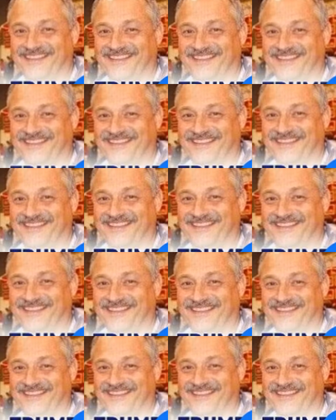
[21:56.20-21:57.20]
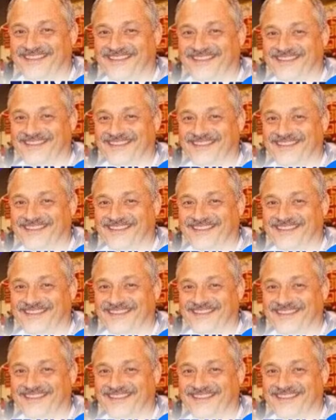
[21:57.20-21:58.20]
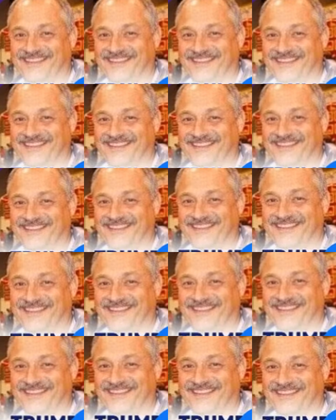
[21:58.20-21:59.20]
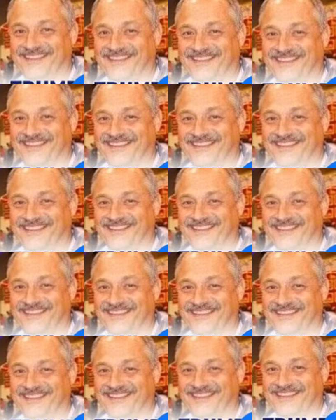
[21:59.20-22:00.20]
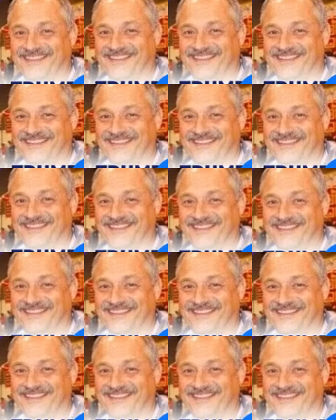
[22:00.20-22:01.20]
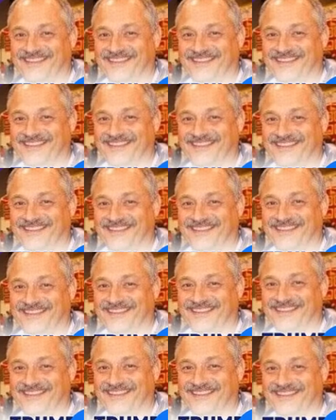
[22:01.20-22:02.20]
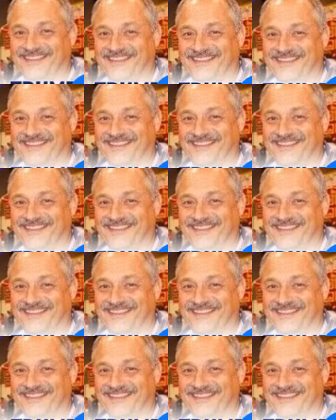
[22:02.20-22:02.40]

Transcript: The person shown says nothing.